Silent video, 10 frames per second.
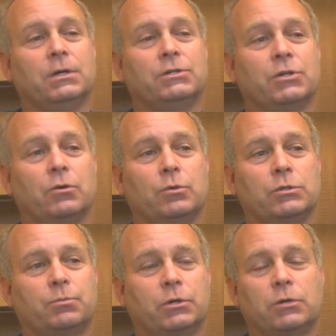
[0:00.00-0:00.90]
So it
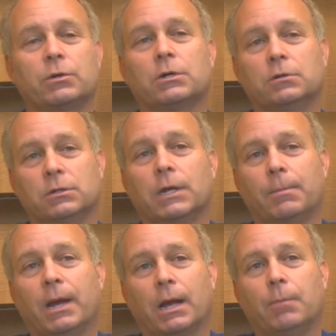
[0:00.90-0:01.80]
was pretty critical to
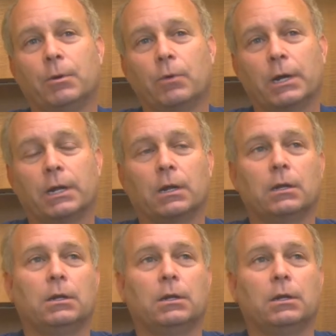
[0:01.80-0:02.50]
get back up and running.